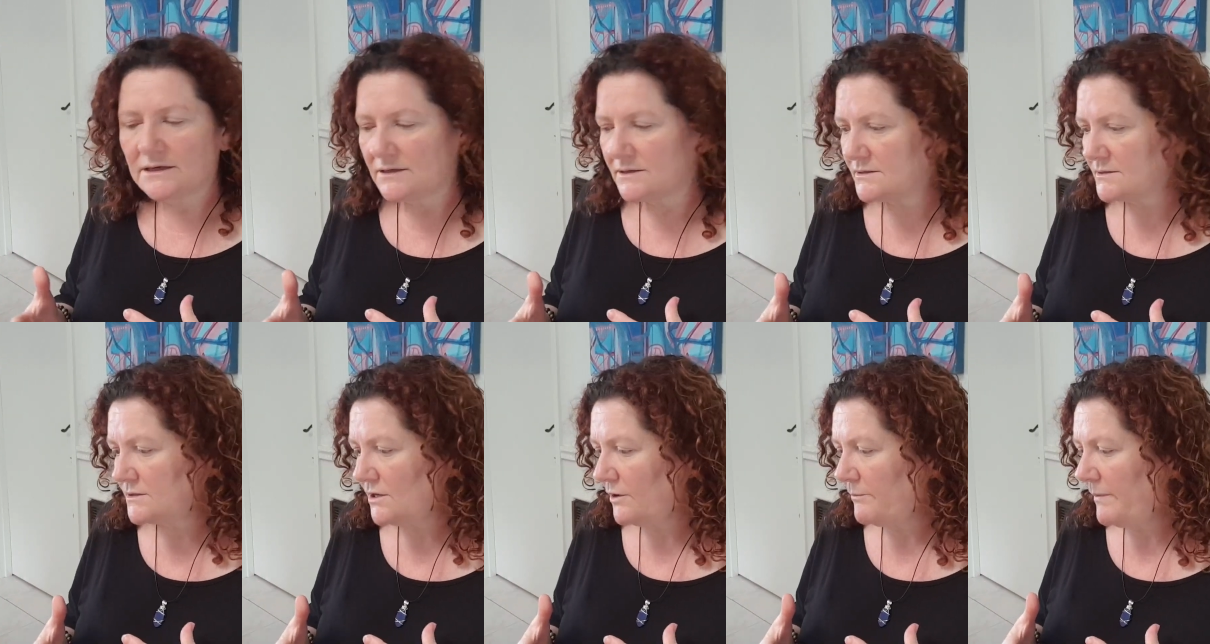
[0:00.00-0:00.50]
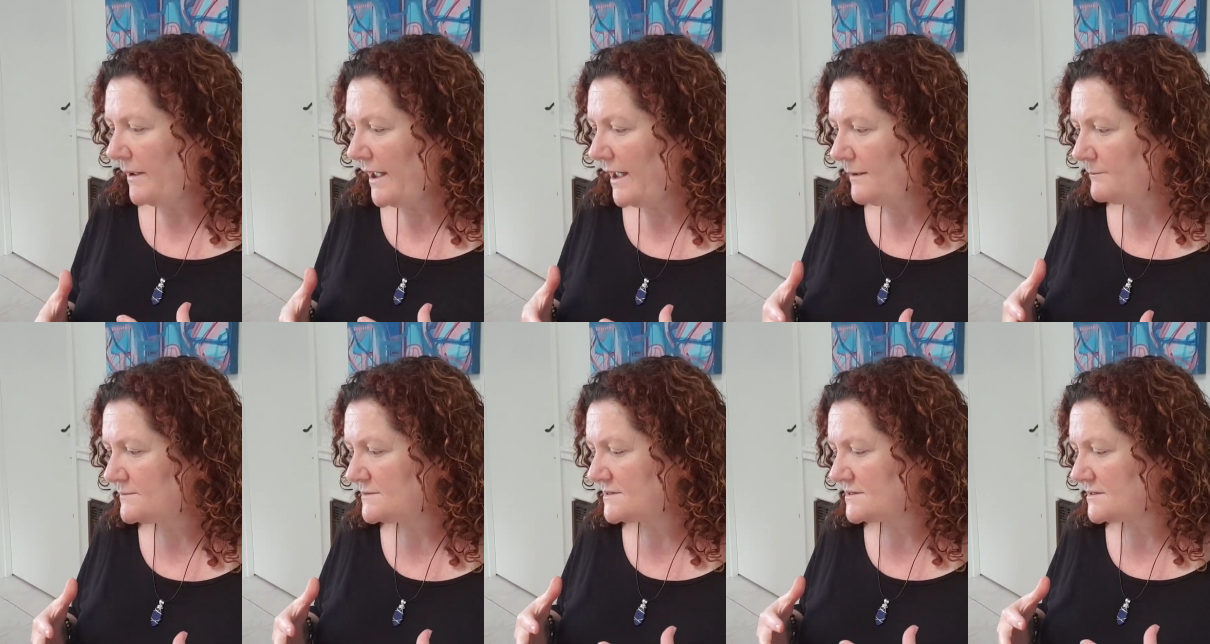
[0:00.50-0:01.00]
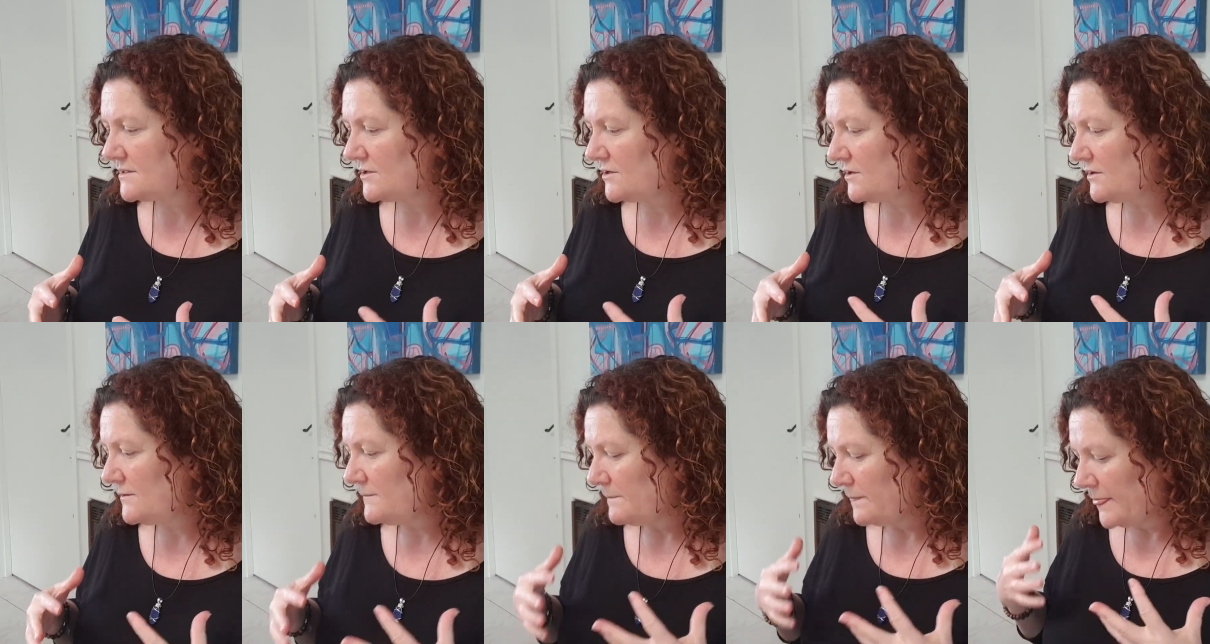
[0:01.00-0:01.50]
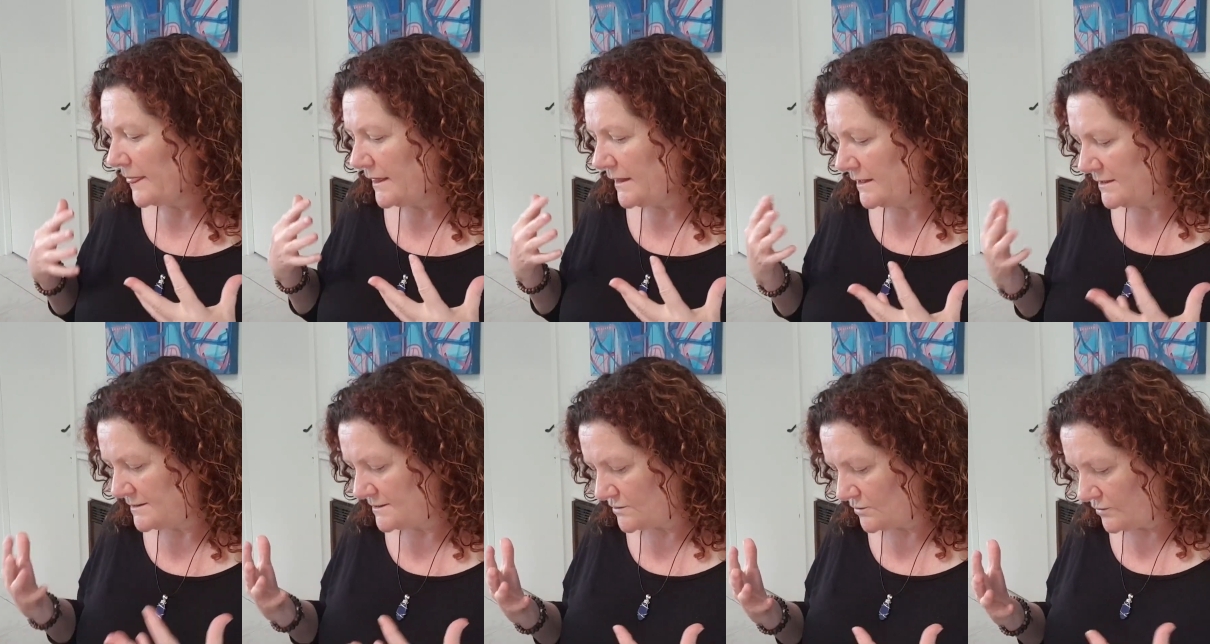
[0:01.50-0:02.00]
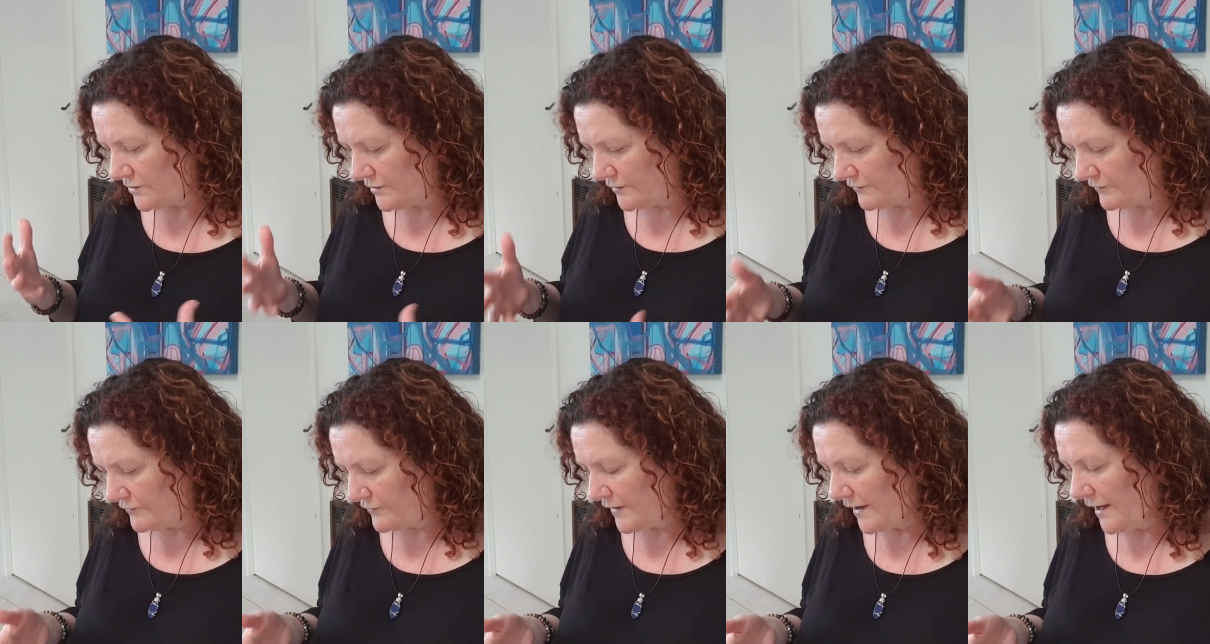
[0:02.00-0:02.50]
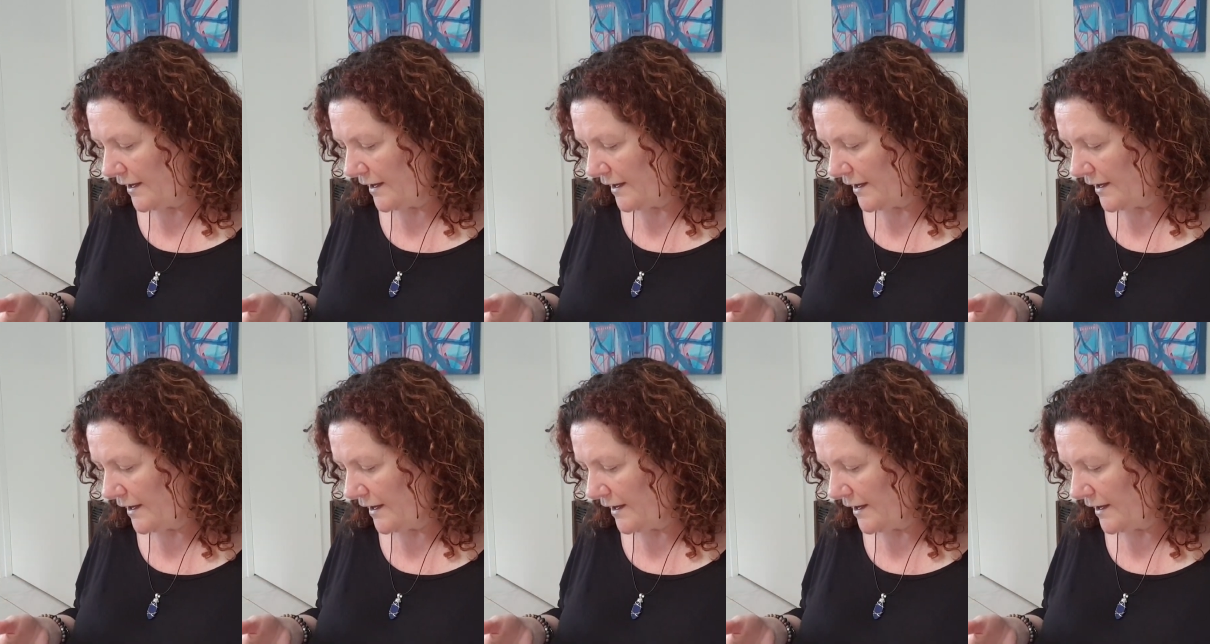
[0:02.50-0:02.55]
So perhaps this sort of